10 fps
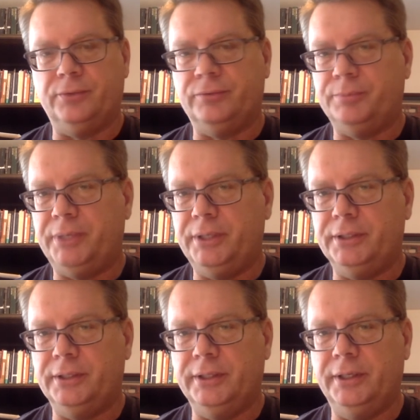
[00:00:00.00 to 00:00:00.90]

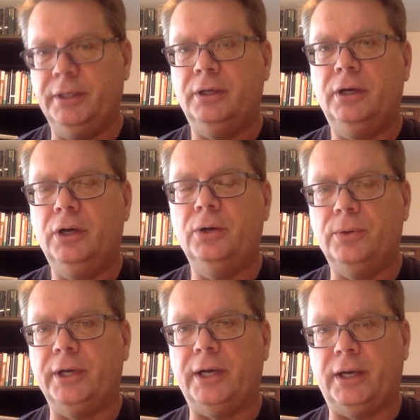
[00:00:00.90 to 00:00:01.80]
repeatedly, "Oh
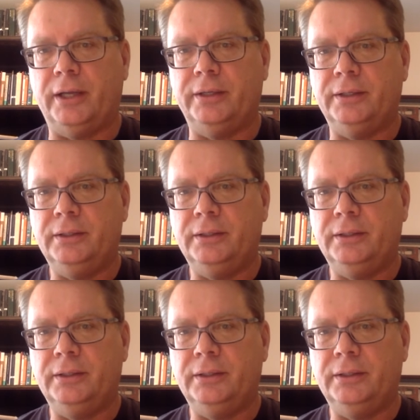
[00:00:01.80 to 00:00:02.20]
God."